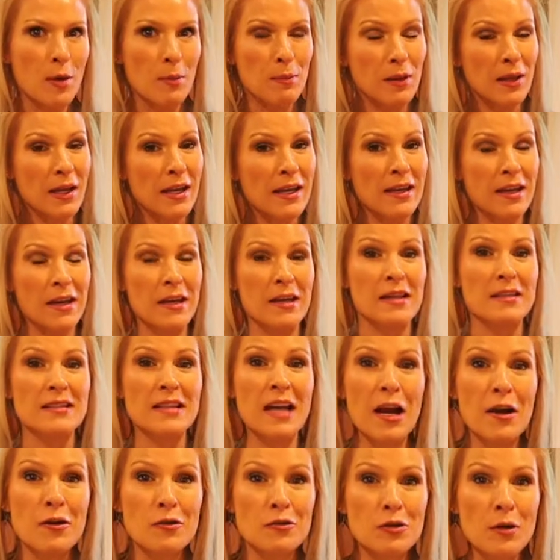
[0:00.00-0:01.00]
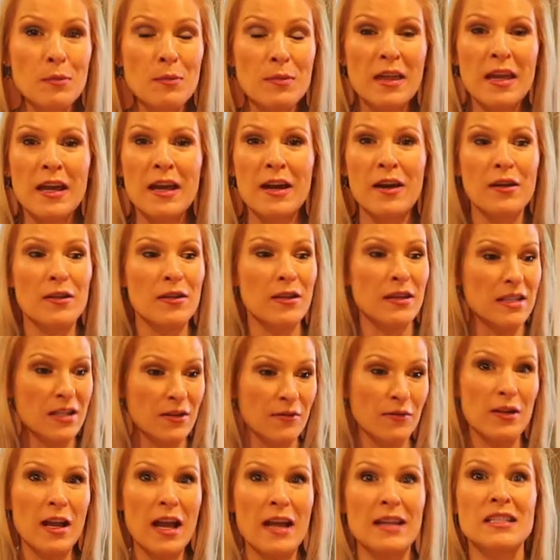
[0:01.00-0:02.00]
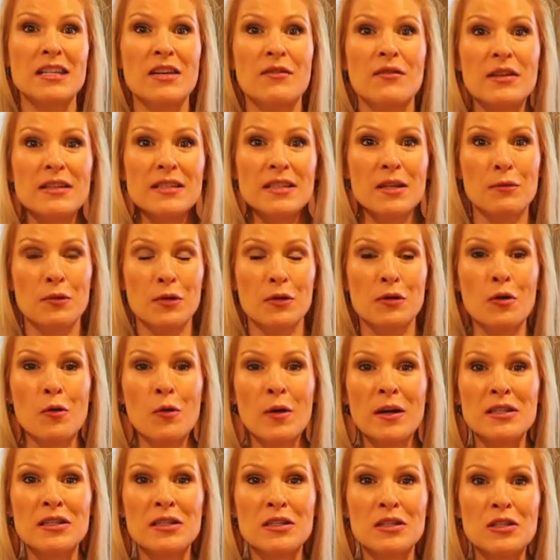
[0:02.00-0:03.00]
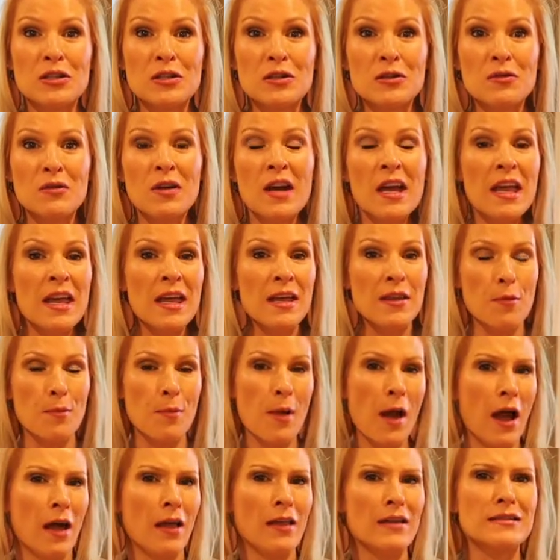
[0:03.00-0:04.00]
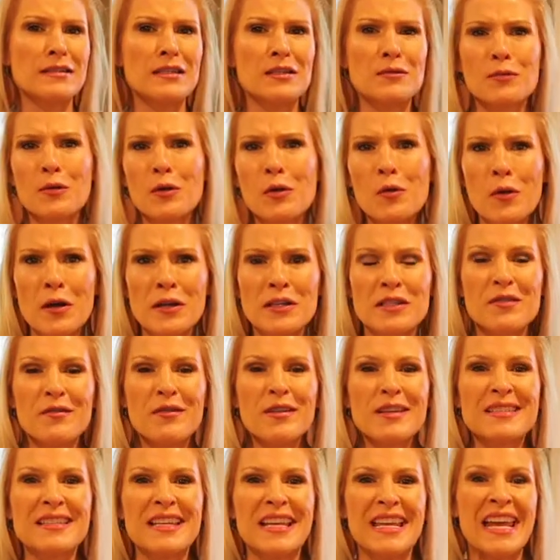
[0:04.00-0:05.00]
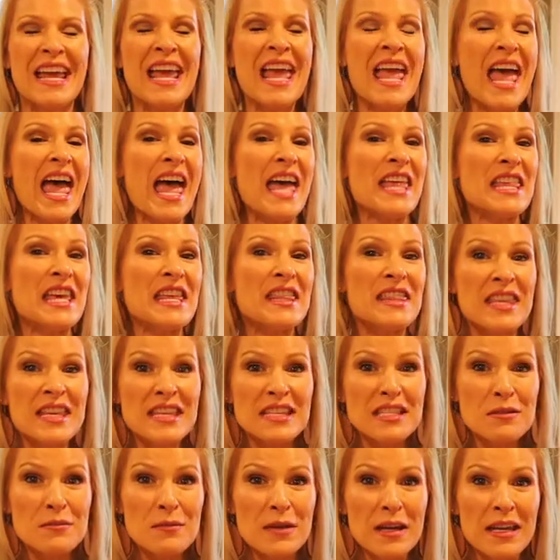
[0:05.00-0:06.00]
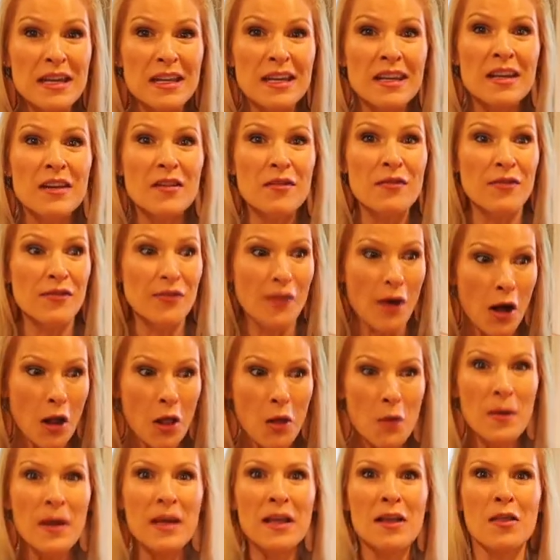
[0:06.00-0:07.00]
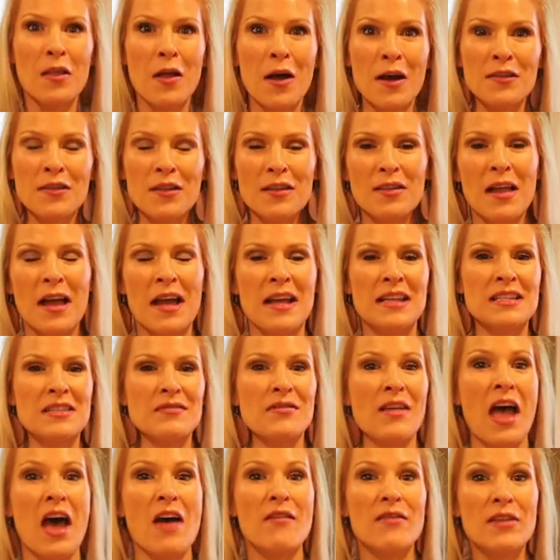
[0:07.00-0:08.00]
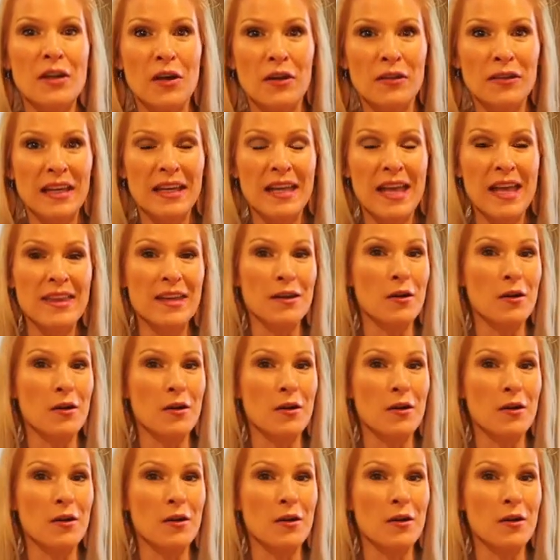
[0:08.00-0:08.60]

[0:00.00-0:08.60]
We planned an entire trip there and the different activities that we're going to do and the palaces we're going to visit. And then this week, following along the lines of having Andrianne